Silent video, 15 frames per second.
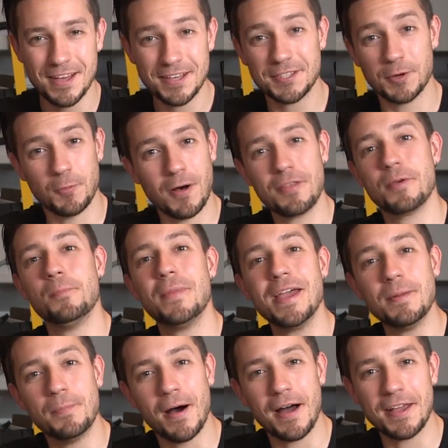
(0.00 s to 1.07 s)
So while the
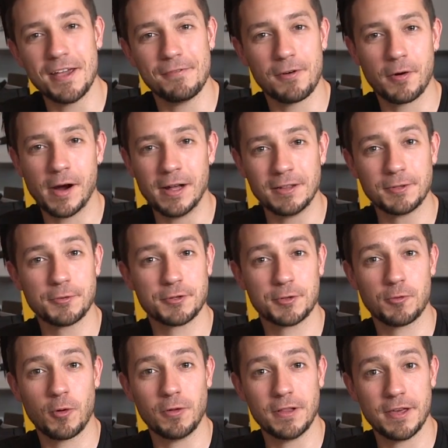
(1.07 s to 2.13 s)
main body of our Elder
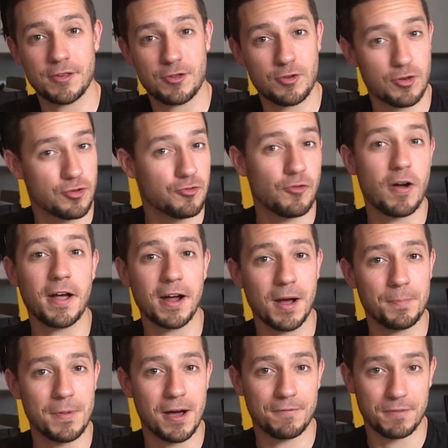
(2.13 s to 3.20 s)
Scroll is just drying
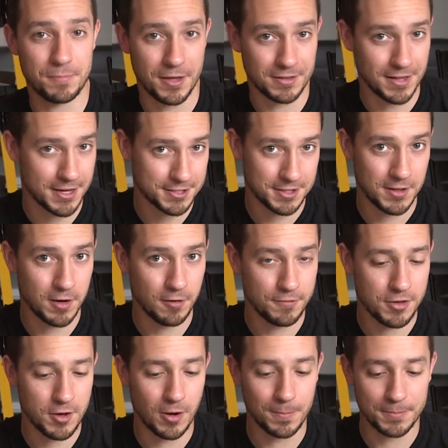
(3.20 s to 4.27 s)
up now from that last layer of
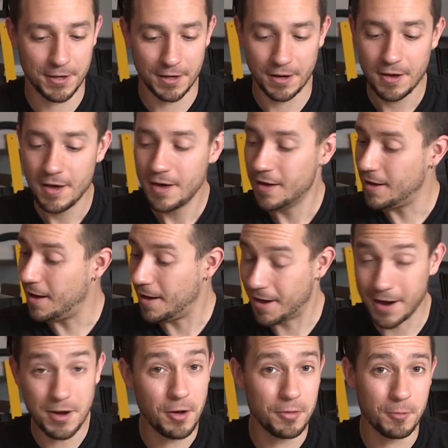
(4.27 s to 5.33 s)
sculpting,
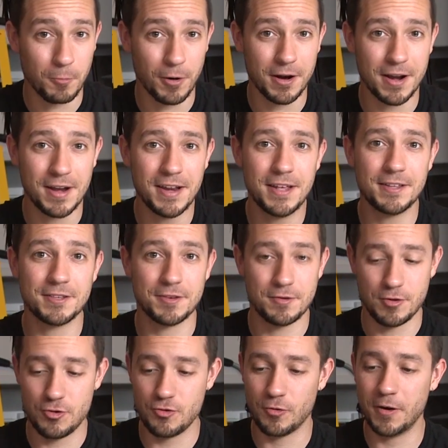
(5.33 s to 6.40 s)
I know that we're going to need to
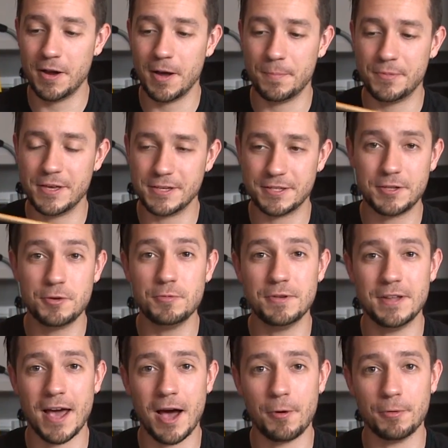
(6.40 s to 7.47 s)
join up these two
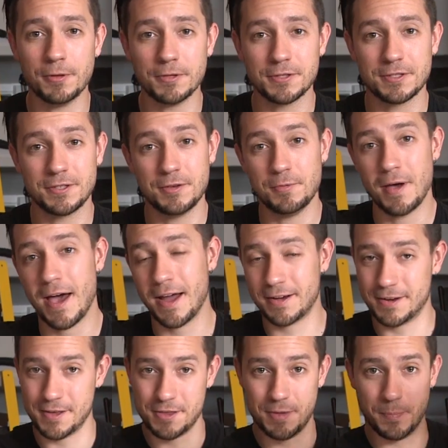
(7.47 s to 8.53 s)
dowels to
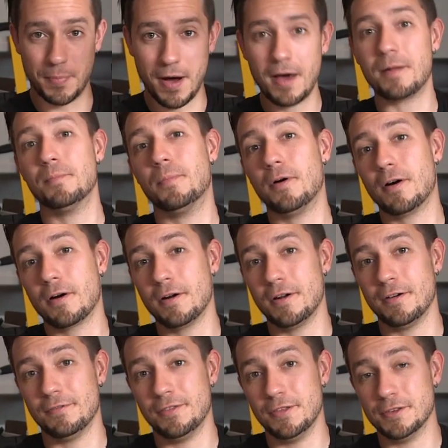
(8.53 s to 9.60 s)
act as the bottom part
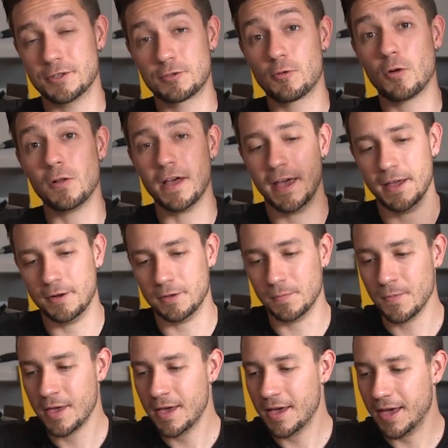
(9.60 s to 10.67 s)
of the scroll handle.
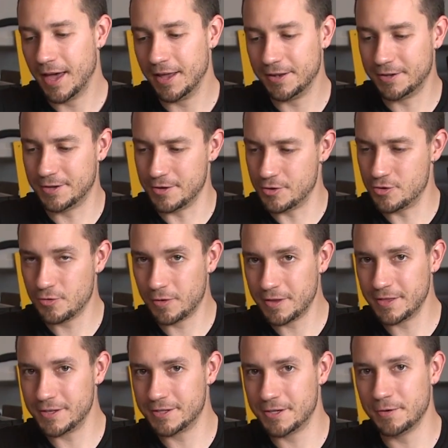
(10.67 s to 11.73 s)
And to
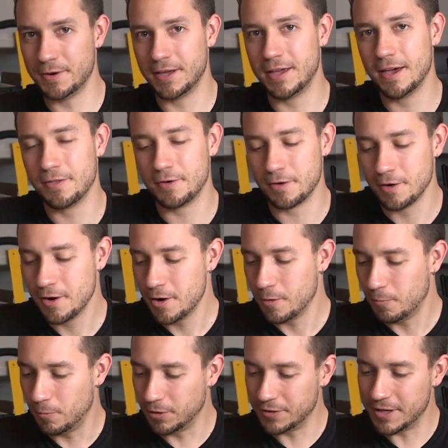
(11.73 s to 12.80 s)
join these two together,
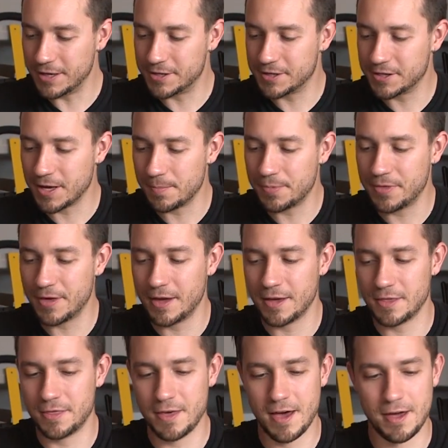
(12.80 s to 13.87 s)
we'll need
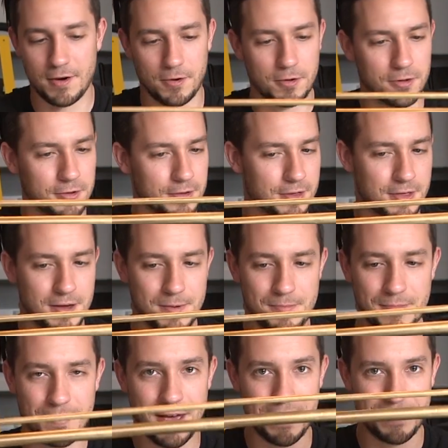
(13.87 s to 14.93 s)
something that holds
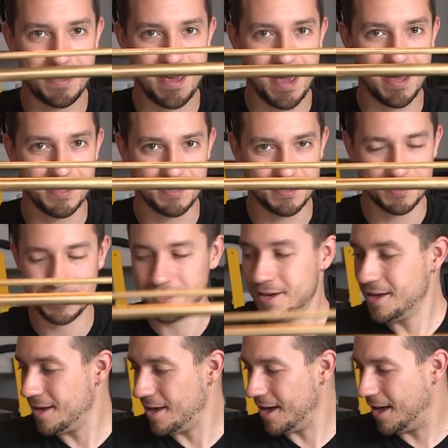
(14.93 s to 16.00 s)
them at the ends.
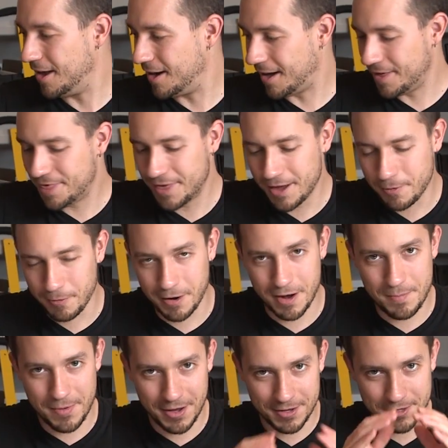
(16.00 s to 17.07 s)
And I think we're
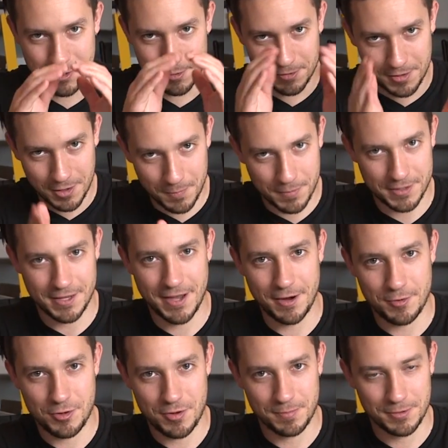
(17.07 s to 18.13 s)
going to make two little
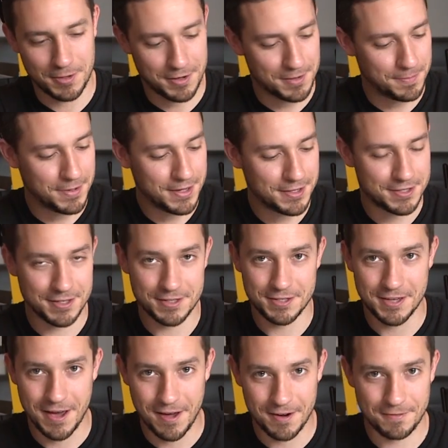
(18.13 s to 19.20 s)
potato chip looking
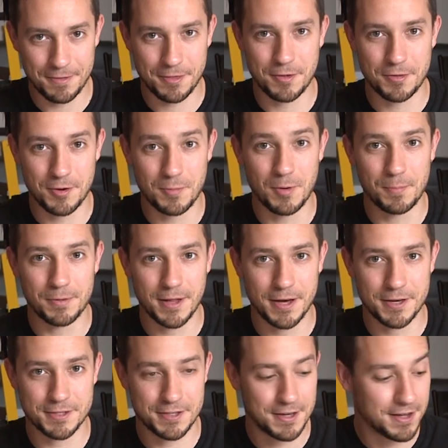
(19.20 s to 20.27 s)
pieces out of the
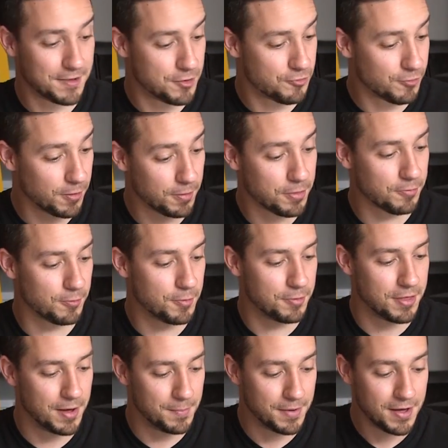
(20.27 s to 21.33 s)
thermoplastic to drill through
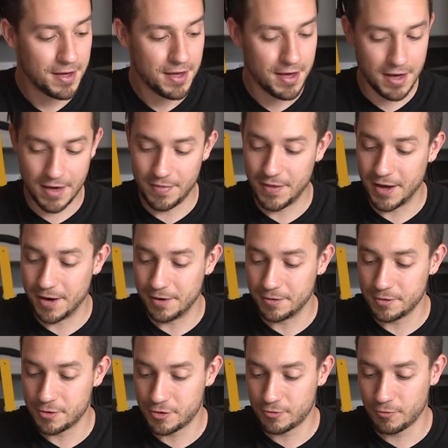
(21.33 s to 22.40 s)
them and then
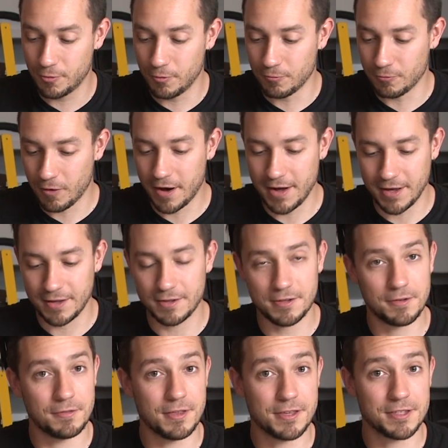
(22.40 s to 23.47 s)
screw right
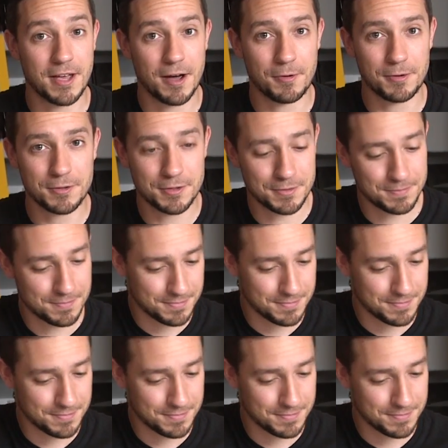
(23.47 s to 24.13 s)
into these dowels.